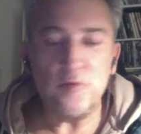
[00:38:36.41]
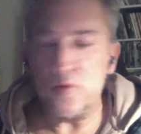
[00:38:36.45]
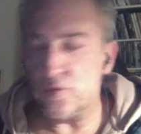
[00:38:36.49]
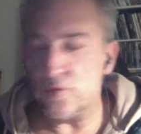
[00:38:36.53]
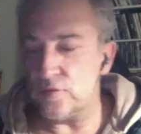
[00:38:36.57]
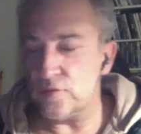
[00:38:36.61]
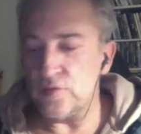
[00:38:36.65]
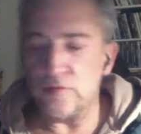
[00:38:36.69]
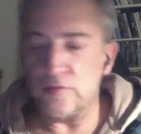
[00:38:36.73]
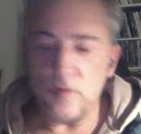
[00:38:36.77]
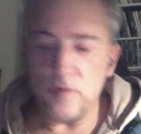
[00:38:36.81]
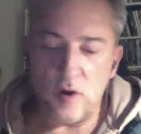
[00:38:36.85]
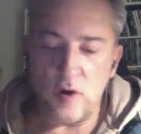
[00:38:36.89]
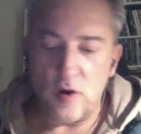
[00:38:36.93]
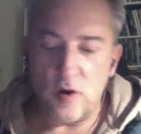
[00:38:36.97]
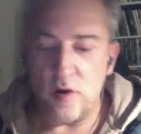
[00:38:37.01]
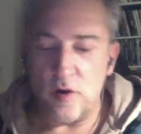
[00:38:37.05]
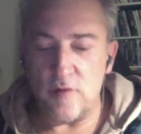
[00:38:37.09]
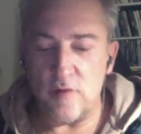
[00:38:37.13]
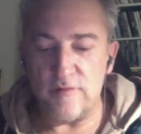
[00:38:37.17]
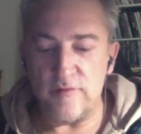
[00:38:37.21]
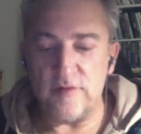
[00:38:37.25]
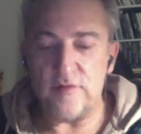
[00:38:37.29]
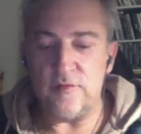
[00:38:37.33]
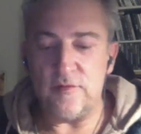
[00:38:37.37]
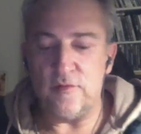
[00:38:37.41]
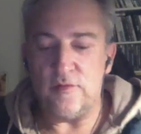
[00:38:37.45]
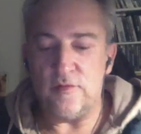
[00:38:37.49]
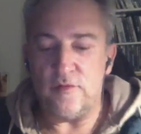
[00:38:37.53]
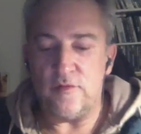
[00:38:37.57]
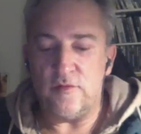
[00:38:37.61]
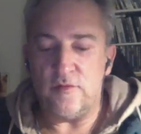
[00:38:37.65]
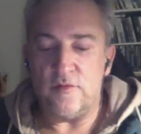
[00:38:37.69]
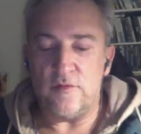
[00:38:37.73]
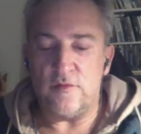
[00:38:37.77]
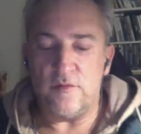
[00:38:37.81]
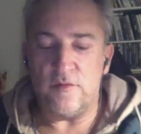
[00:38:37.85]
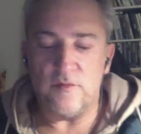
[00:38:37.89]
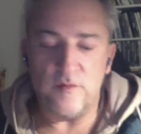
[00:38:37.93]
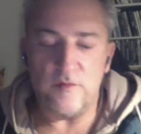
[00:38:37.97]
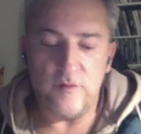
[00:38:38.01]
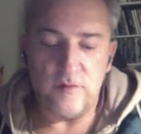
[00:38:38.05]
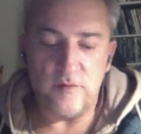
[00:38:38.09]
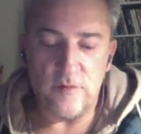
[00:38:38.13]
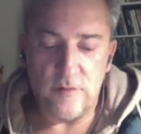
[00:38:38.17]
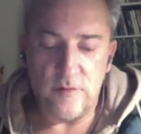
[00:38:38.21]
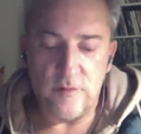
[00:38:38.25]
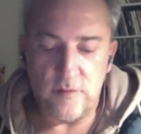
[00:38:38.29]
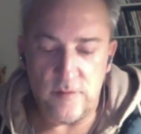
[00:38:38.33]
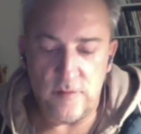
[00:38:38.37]
to all over the
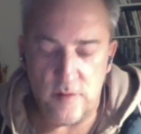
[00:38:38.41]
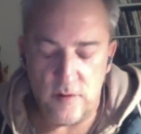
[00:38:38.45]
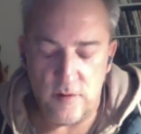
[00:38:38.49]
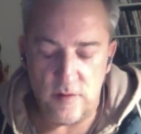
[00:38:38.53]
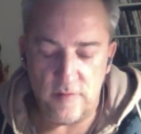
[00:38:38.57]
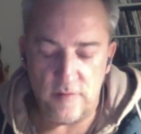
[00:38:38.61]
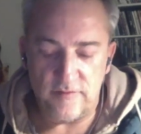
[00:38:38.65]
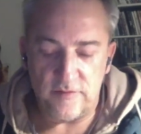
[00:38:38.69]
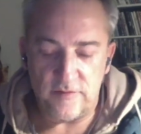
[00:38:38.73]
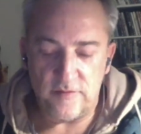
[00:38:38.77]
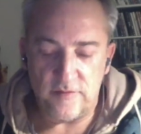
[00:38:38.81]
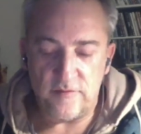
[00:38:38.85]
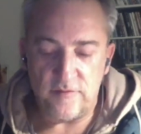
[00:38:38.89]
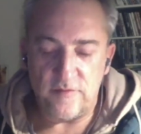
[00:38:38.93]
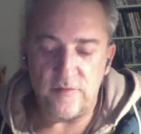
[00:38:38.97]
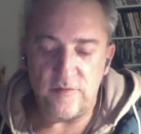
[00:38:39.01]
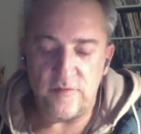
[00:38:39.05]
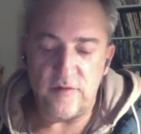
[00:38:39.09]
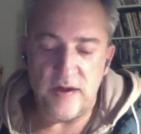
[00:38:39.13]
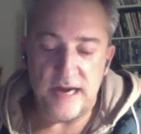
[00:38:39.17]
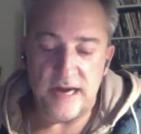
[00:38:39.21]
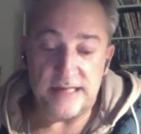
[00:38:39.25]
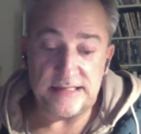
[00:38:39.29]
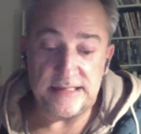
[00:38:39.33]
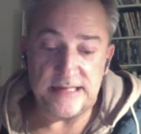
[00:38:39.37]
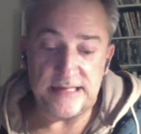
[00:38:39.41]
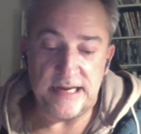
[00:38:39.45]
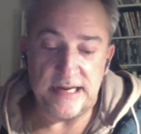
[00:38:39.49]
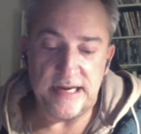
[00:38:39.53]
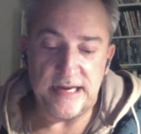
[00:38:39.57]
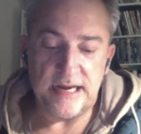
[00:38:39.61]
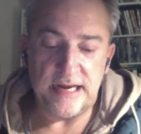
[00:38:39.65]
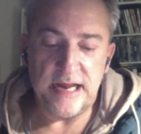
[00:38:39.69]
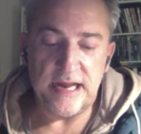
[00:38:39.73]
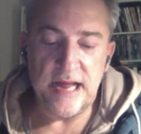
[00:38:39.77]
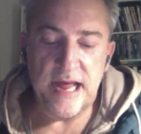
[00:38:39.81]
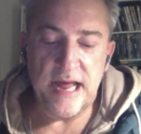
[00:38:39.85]
all over the France, and